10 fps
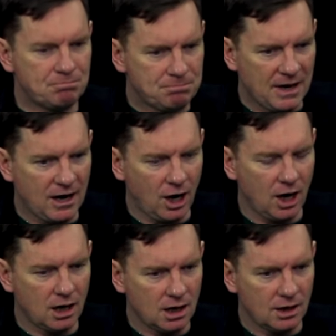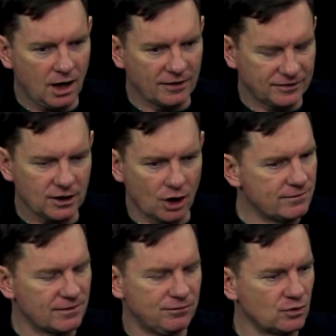But I think
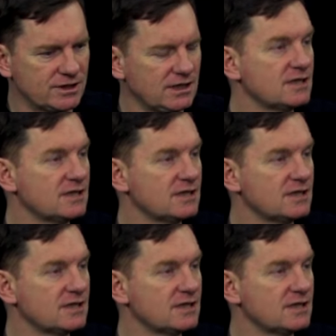over the 14